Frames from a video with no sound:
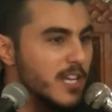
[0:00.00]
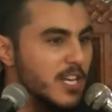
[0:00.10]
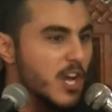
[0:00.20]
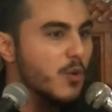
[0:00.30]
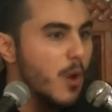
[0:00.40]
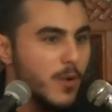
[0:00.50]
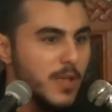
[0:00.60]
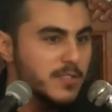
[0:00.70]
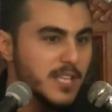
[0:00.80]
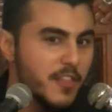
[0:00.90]
In a quote,
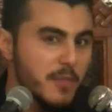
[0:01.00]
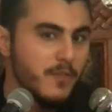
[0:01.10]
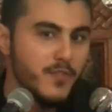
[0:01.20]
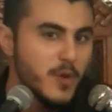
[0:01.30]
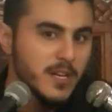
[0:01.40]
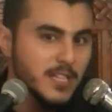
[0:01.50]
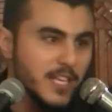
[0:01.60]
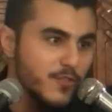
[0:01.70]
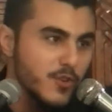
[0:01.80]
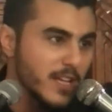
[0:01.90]
he would tell them, if you want to
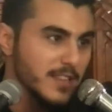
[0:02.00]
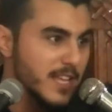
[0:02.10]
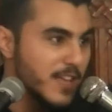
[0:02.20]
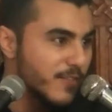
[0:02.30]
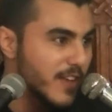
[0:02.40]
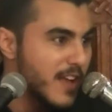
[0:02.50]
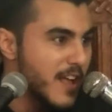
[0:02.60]
leave, you can leave.